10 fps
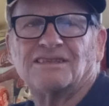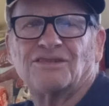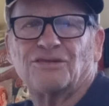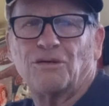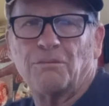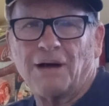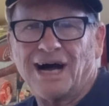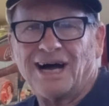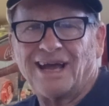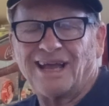So
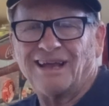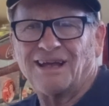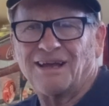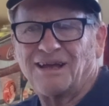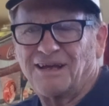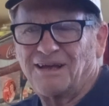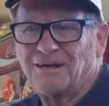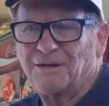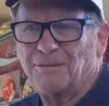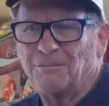my
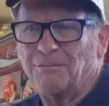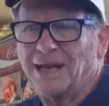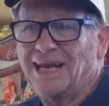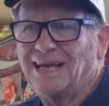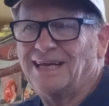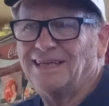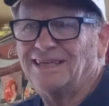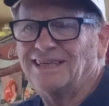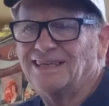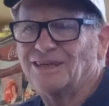
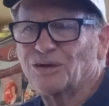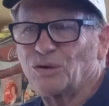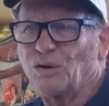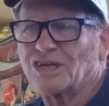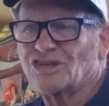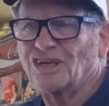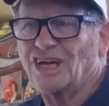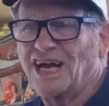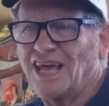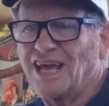main
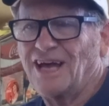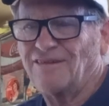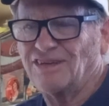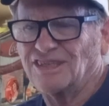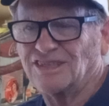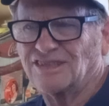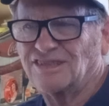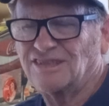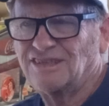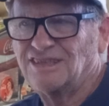question I have
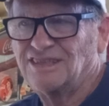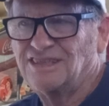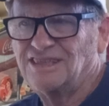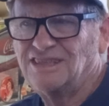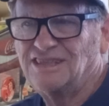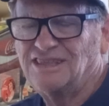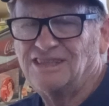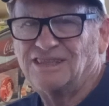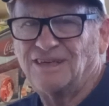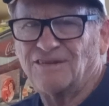is,
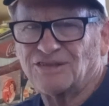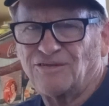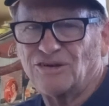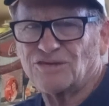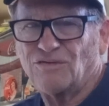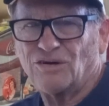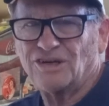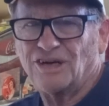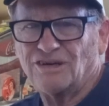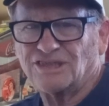if his first 4
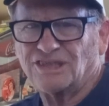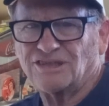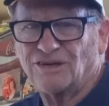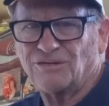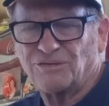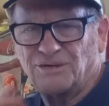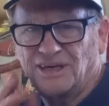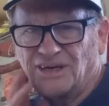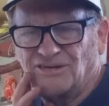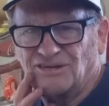years he's under
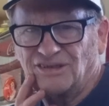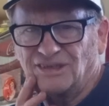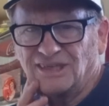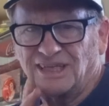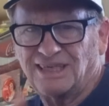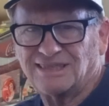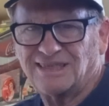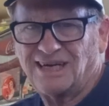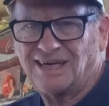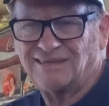300 and he's
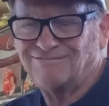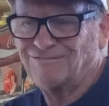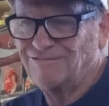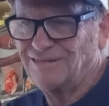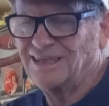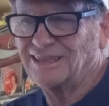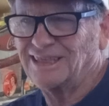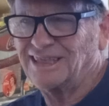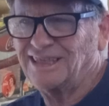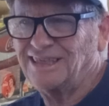not
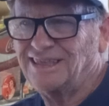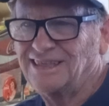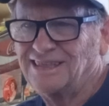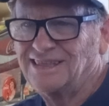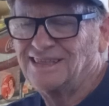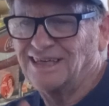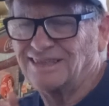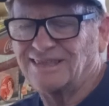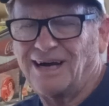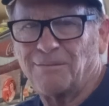really a
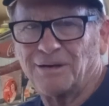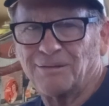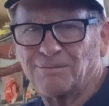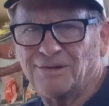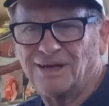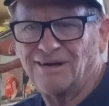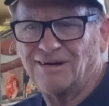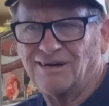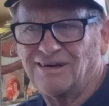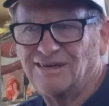dominant
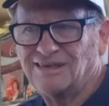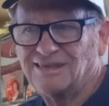player,